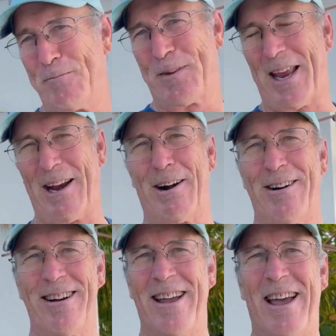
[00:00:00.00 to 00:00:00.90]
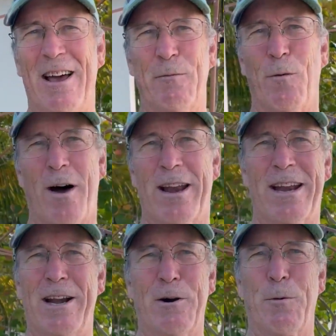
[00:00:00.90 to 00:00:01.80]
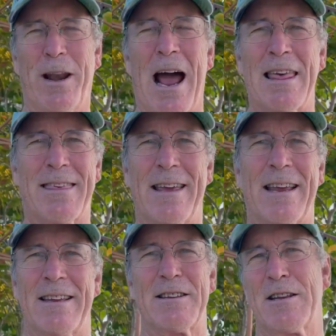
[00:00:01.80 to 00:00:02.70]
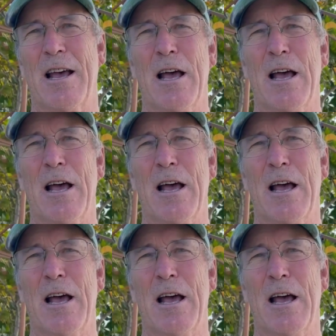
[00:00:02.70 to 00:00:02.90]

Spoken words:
care and want to hear what I think is